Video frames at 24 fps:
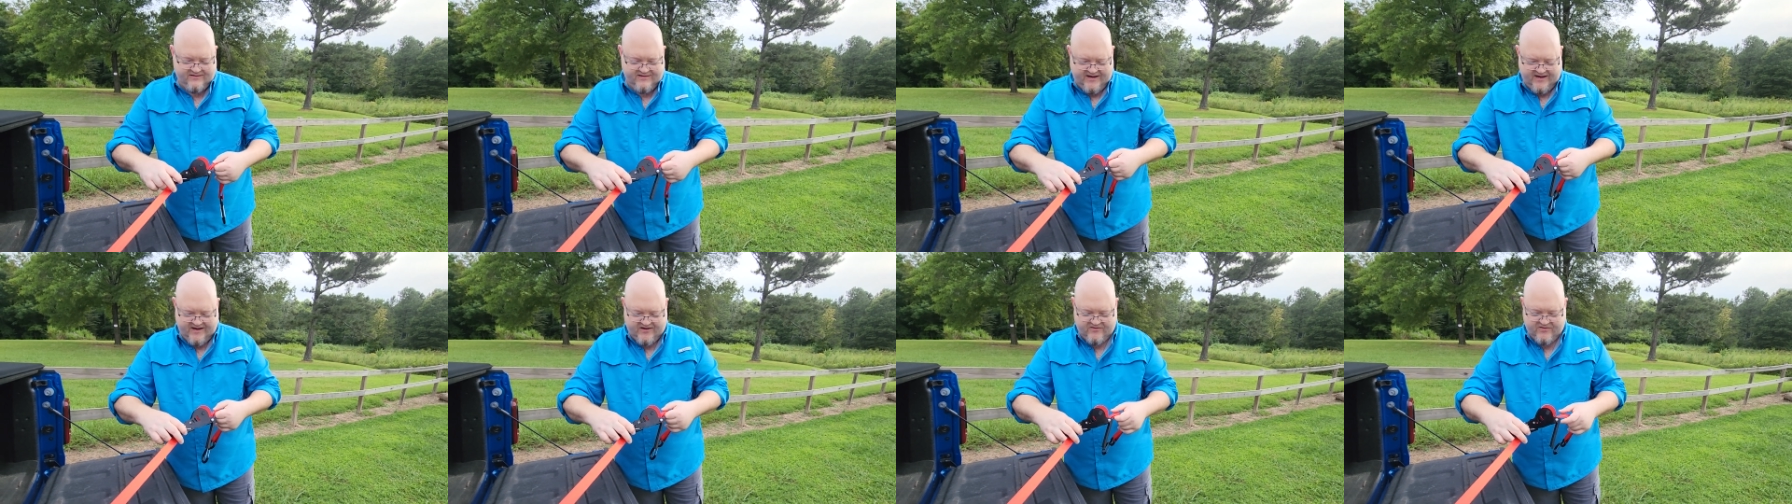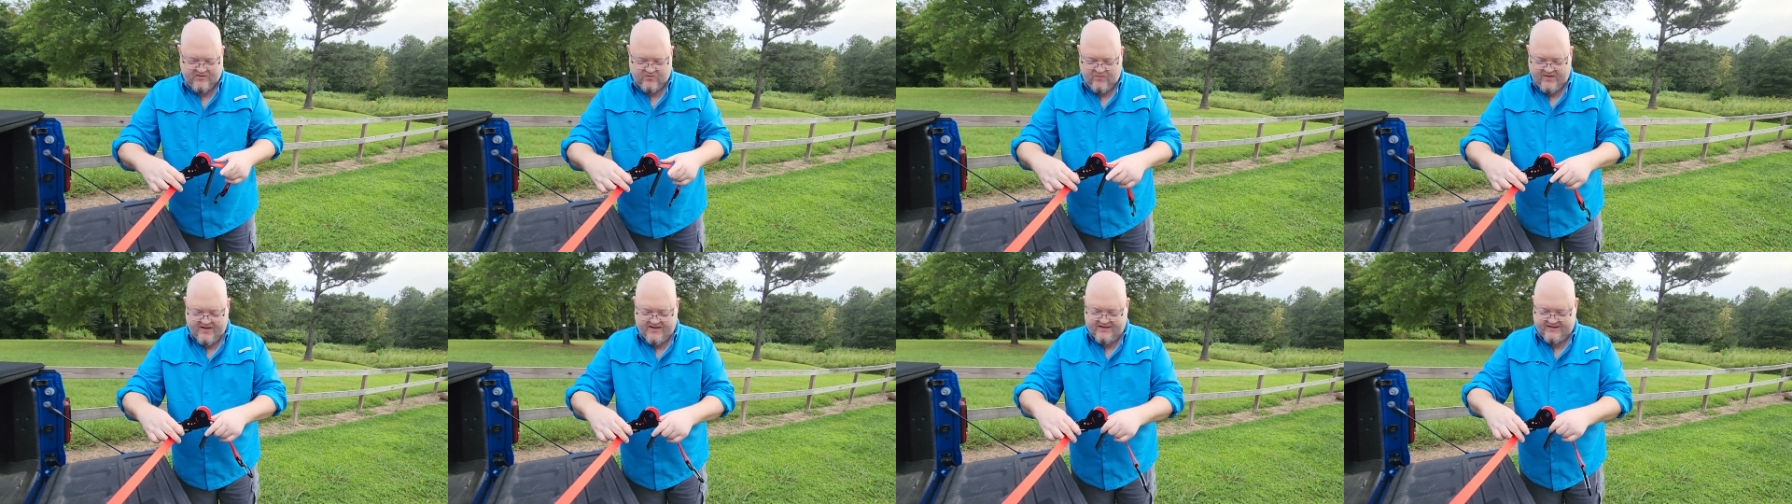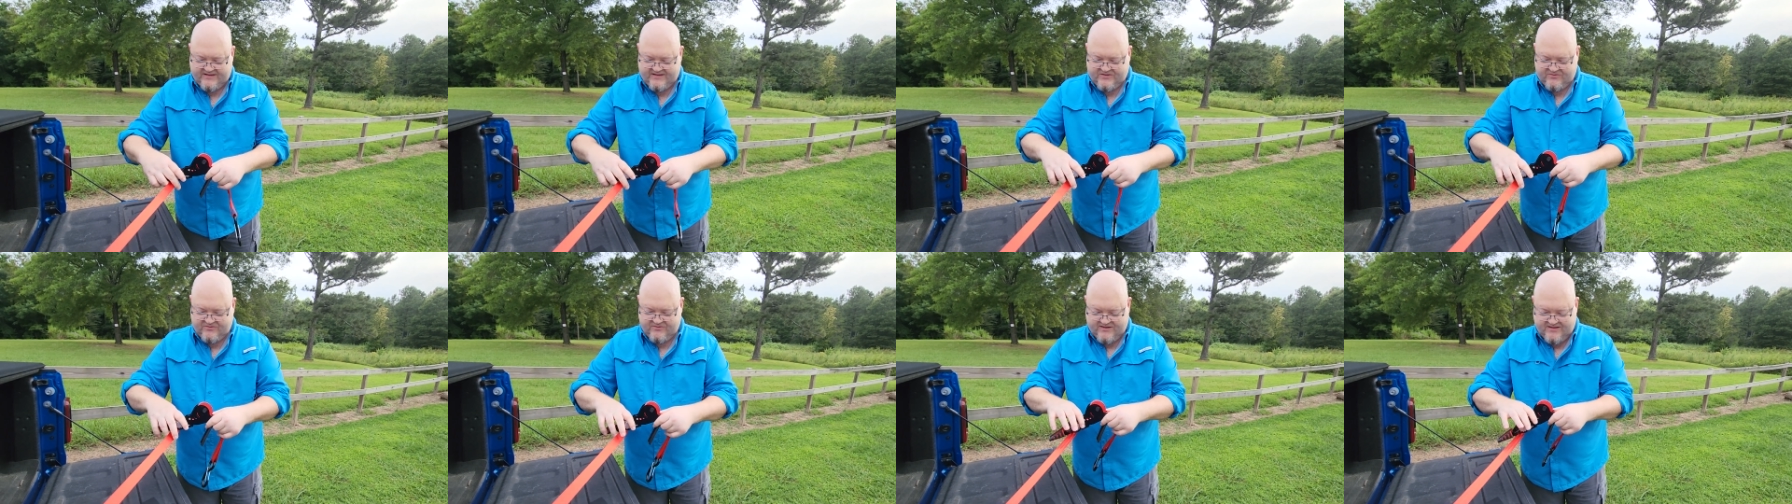Now, the way
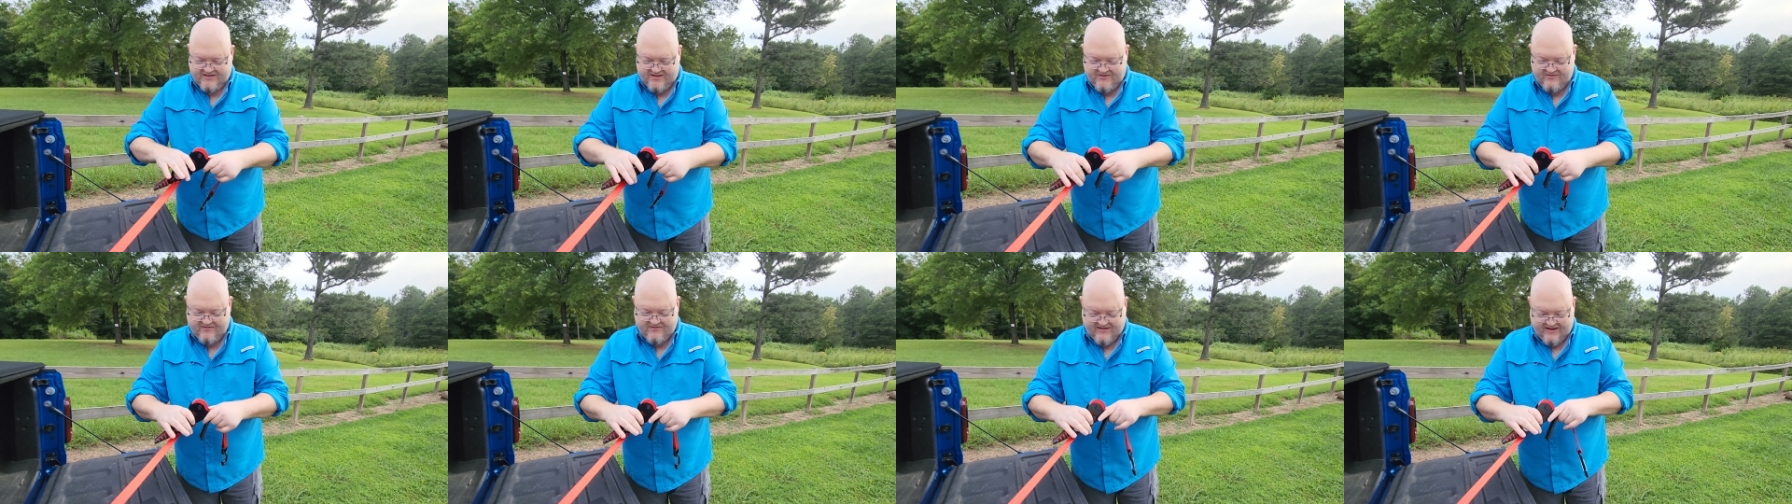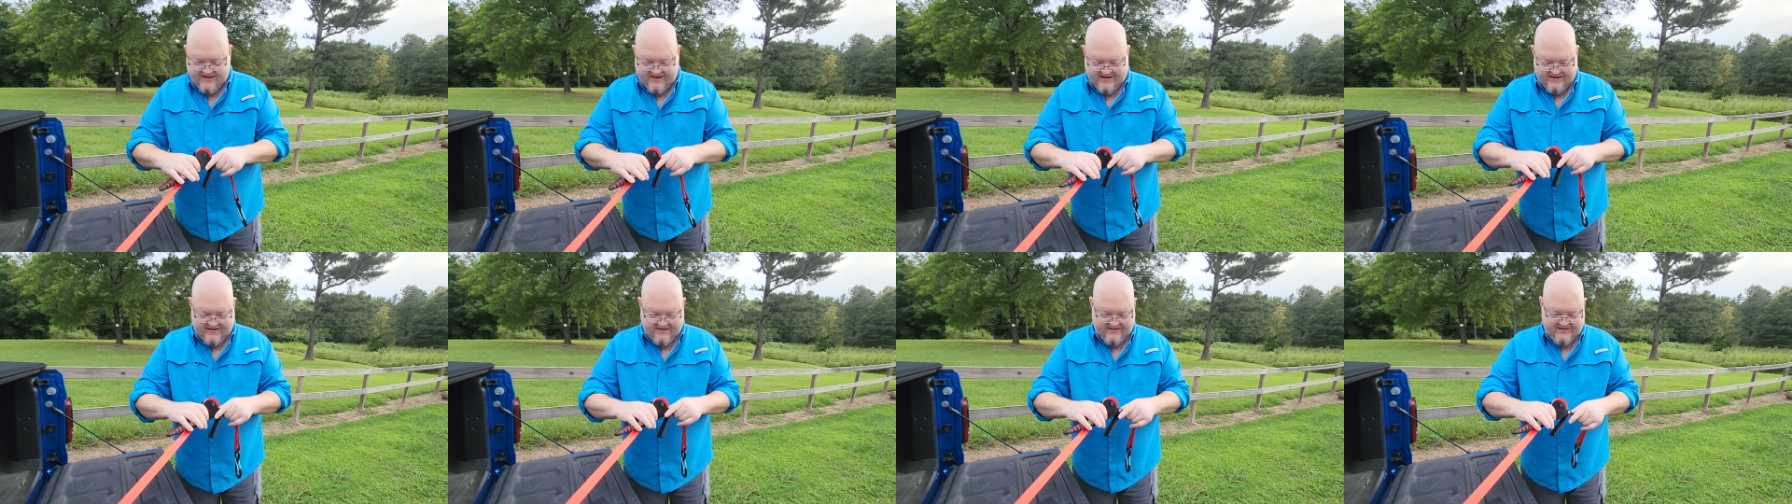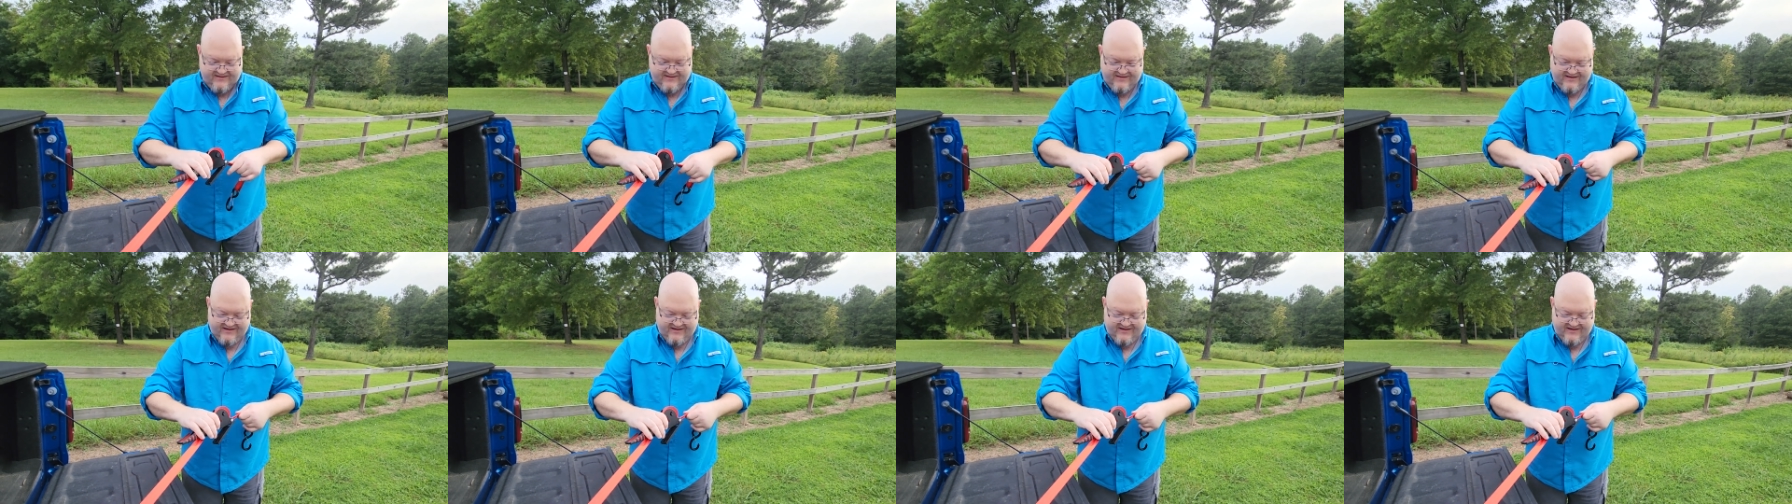that you would do that,